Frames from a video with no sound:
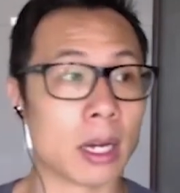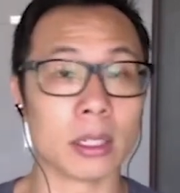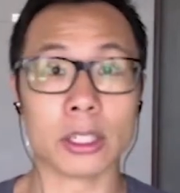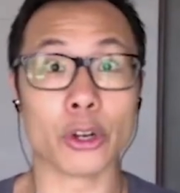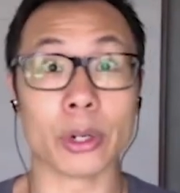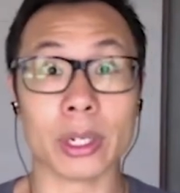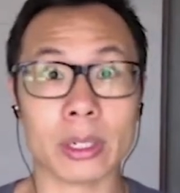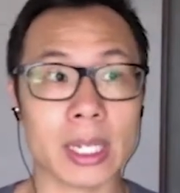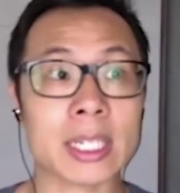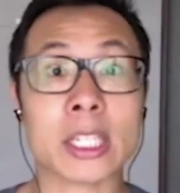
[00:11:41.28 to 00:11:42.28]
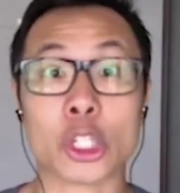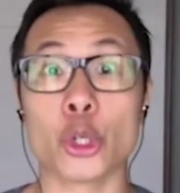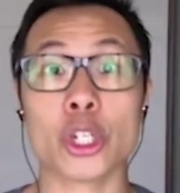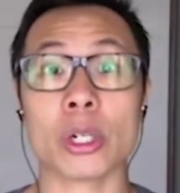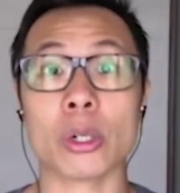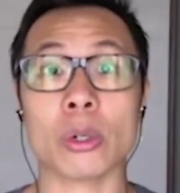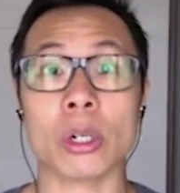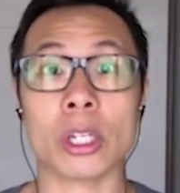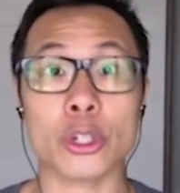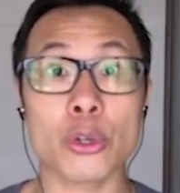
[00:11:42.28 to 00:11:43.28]
you know, institutional
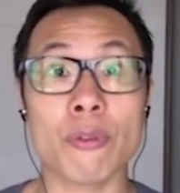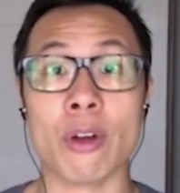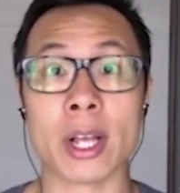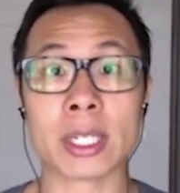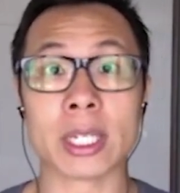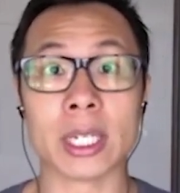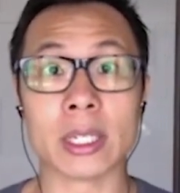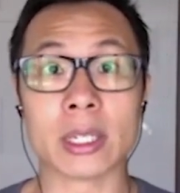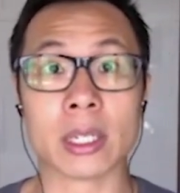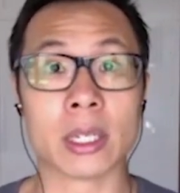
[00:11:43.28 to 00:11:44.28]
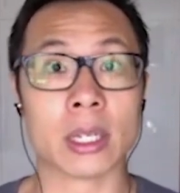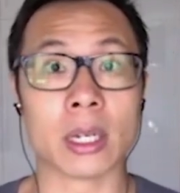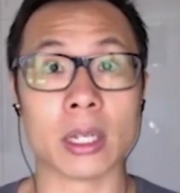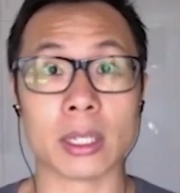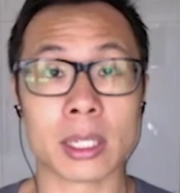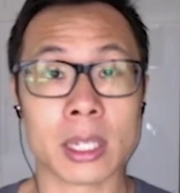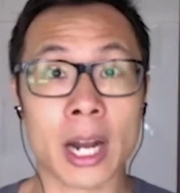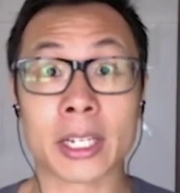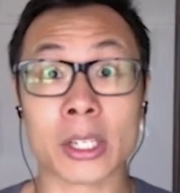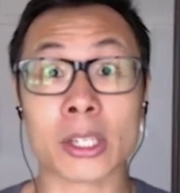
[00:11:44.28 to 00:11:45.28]
universities
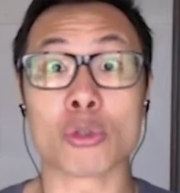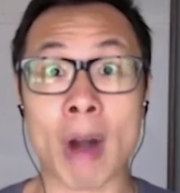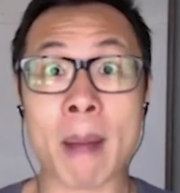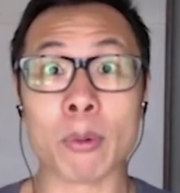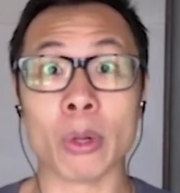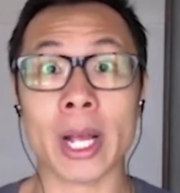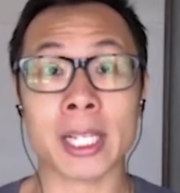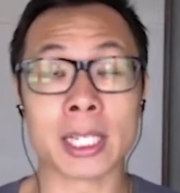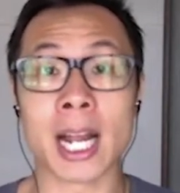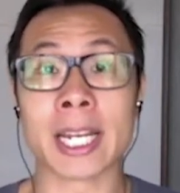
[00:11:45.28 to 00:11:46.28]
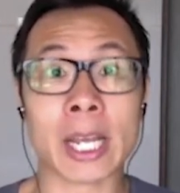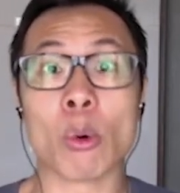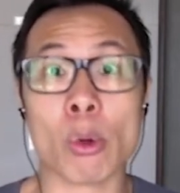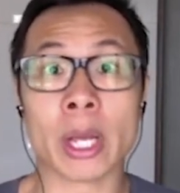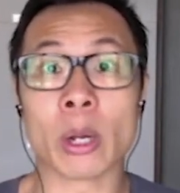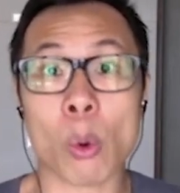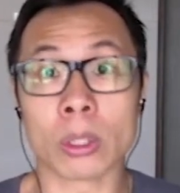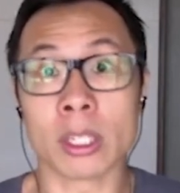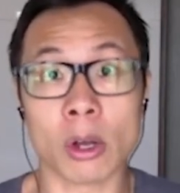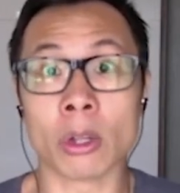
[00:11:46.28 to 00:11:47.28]
starting to scramble and starting to get all their
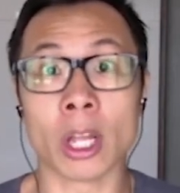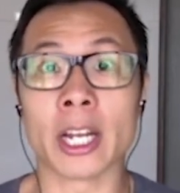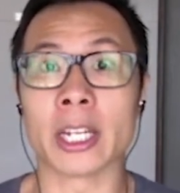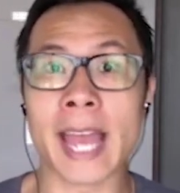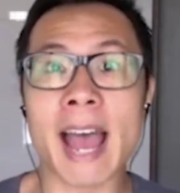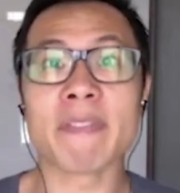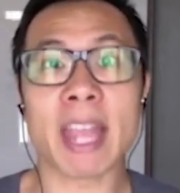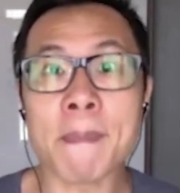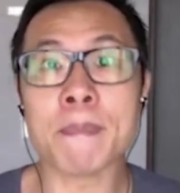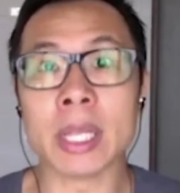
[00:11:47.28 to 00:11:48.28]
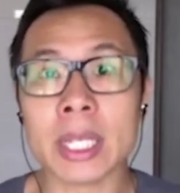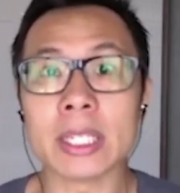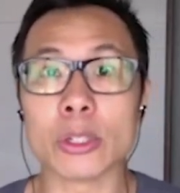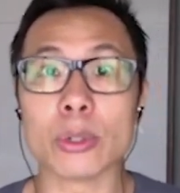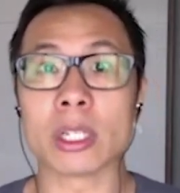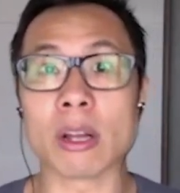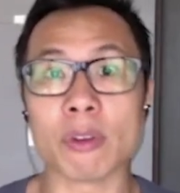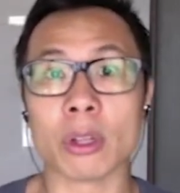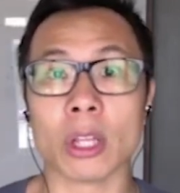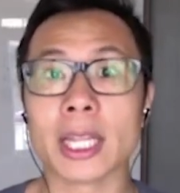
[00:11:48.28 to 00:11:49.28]
courses online. They have capabilities to do stuff
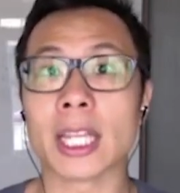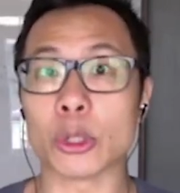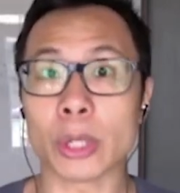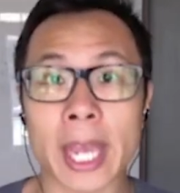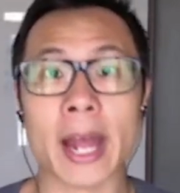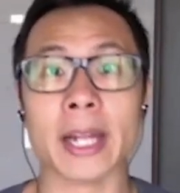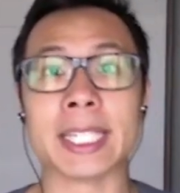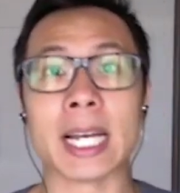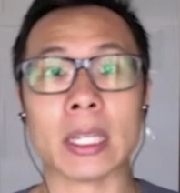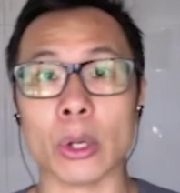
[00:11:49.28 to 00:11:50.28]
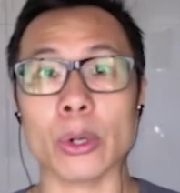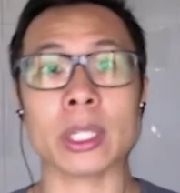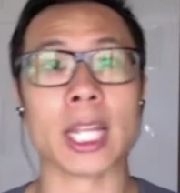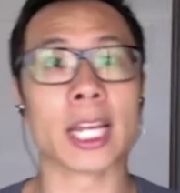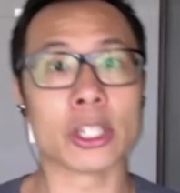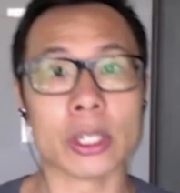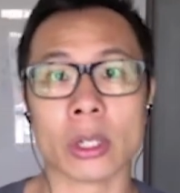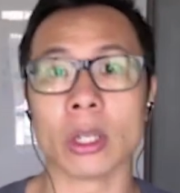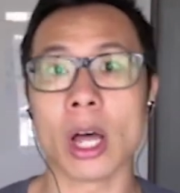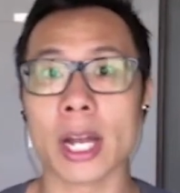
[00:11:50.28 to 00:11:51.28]
online, like you can download lectures
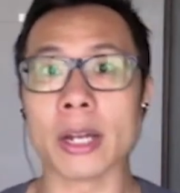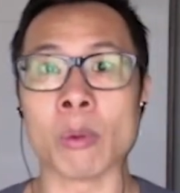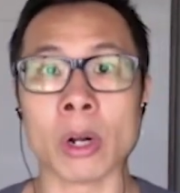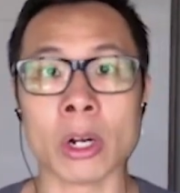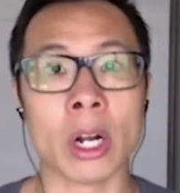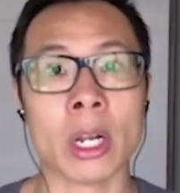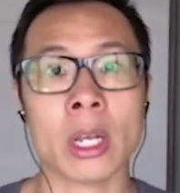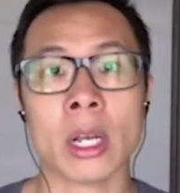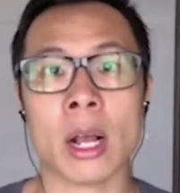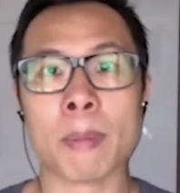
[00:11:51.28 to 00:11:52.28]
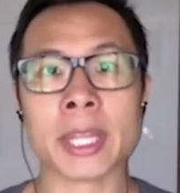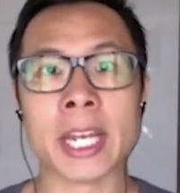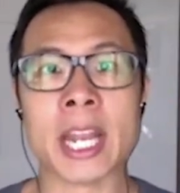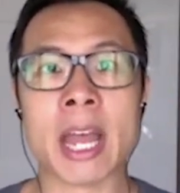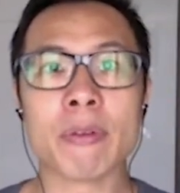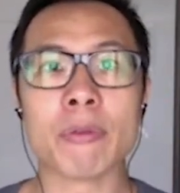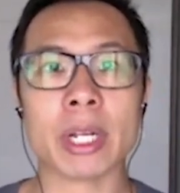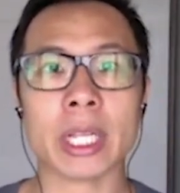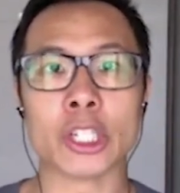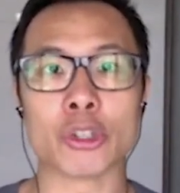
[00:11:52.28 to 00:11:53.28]
online and whatnot, but they never
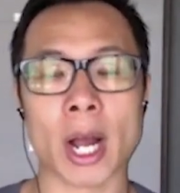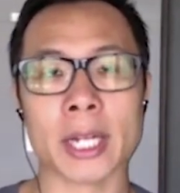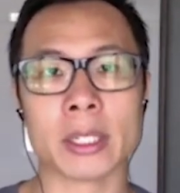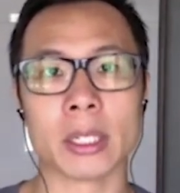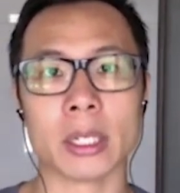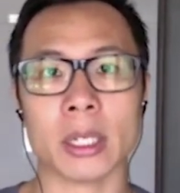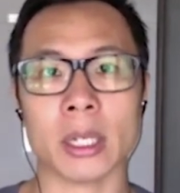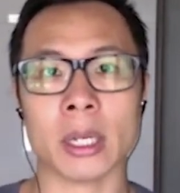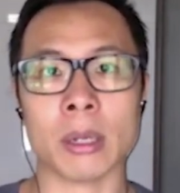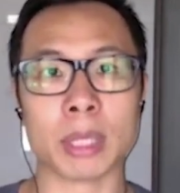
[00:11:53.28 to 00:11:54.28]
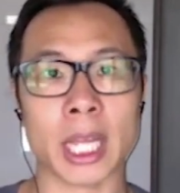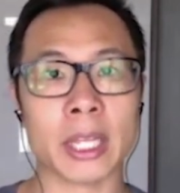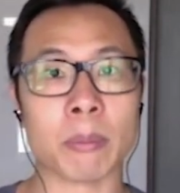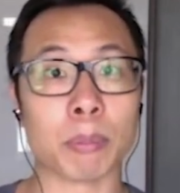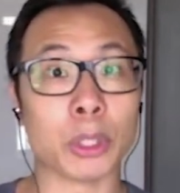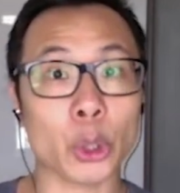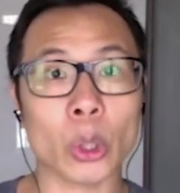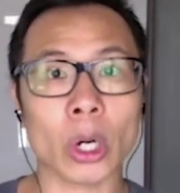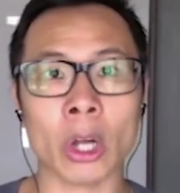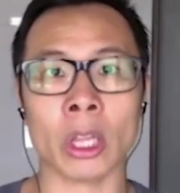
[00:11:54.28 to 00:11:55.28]
really tried to play the
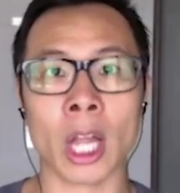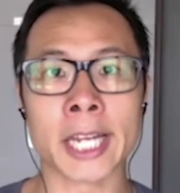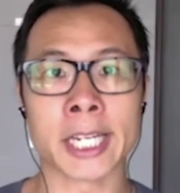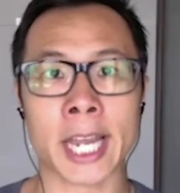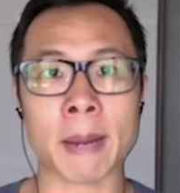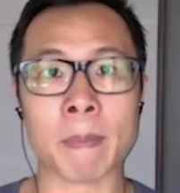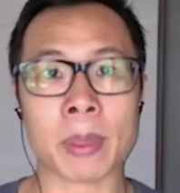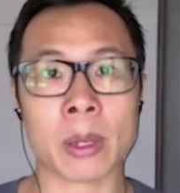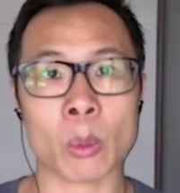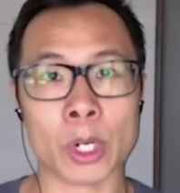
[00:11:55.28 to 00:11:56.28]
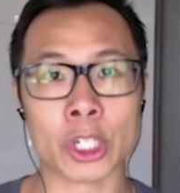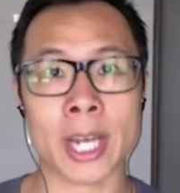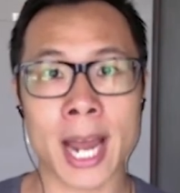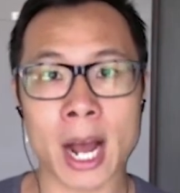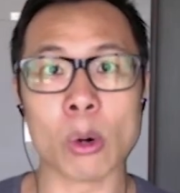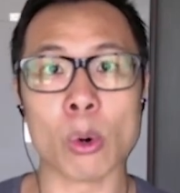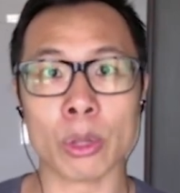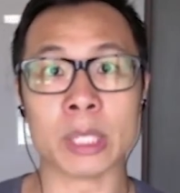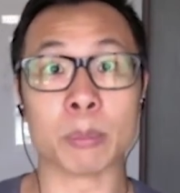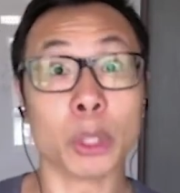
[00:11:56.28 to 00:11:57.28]
pure online game, which now all
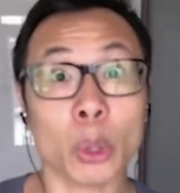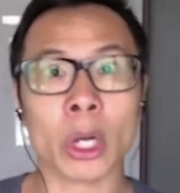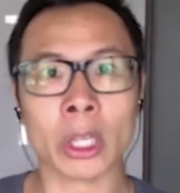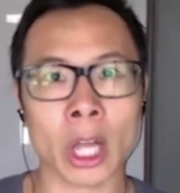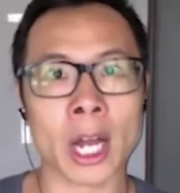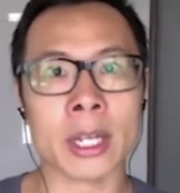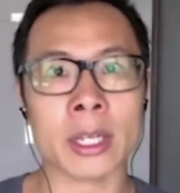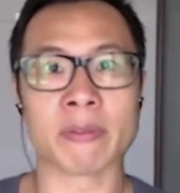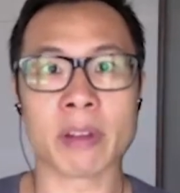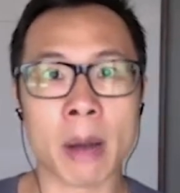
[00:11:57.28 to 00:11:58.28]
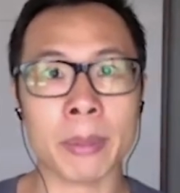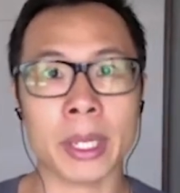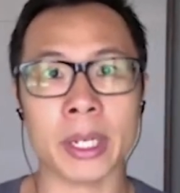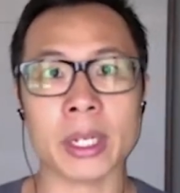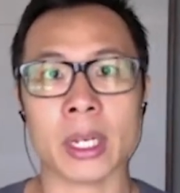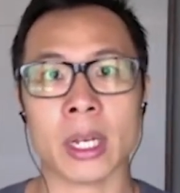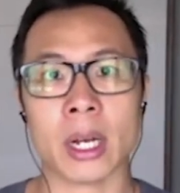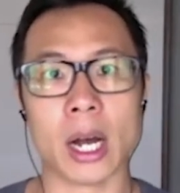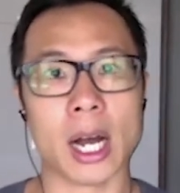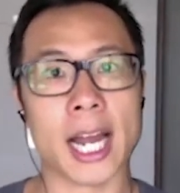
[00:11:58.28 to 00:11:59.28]
these pure onliners have come in,
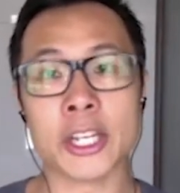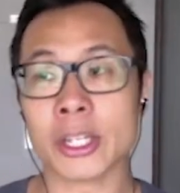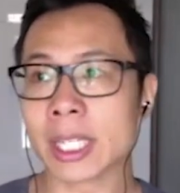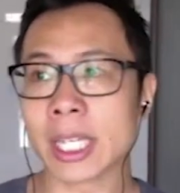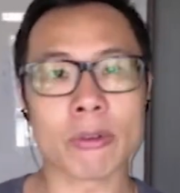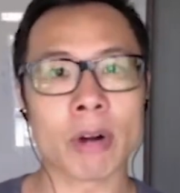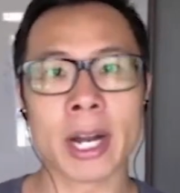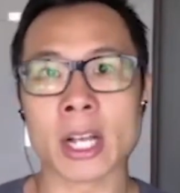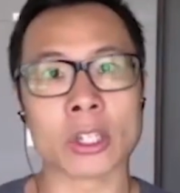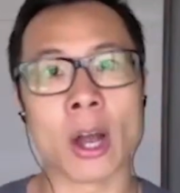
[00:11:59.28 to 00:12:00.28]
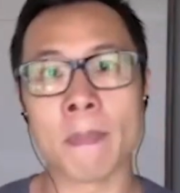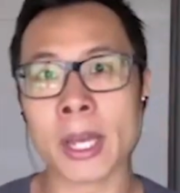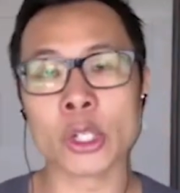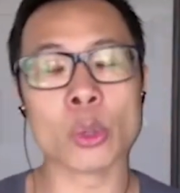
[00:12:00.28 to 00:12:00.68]
and you're seeing it right now. So I bet you